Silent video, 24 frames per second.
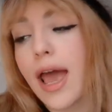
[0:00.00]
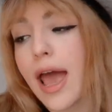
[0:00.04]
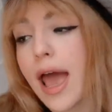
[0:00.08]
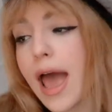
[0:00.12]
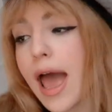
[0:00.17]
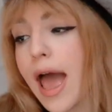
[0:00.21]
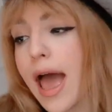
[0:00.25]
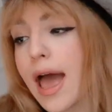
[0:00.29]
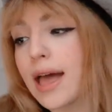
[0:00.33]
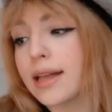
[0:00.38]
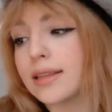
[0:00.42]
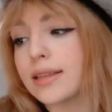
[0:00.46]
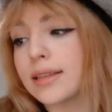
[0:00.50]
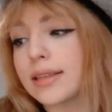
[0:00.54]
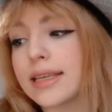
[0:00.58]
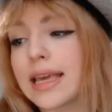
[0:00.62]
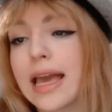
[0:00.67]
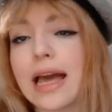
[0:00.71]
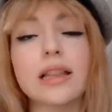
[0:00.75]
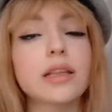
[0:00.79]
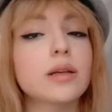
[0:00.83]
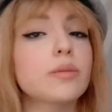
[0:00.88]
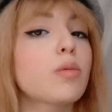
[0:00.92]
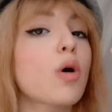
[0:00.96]
and
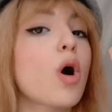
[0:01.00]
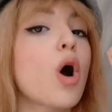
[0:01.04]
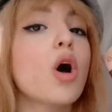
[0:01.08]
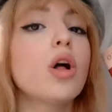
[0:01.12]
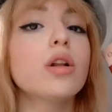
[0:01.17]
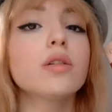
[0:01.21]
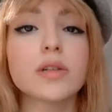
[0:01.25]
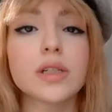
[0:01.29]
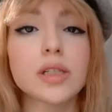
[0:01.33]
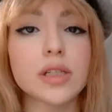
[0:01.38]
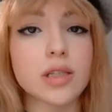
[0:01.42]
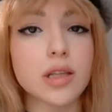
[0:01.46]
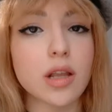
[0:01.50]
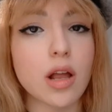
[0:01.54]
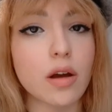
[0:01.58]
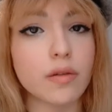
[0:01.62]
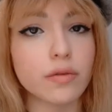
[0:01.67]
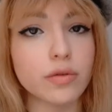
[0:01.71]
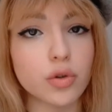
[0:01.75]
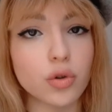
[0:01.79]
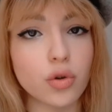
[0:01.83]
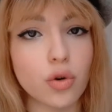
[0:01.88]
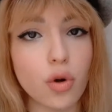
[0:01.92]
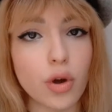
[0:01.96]
Galip always
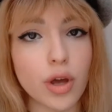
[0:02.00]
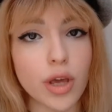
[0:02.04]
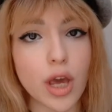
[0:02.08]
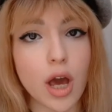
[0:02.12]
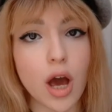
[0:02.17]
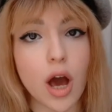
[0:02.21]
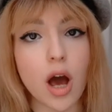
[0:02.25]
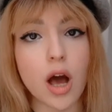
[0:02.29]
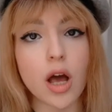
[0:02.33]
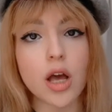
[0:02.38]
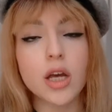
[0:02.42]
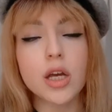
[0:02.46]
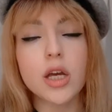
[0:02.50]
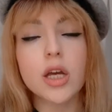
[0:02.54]
loved Roya.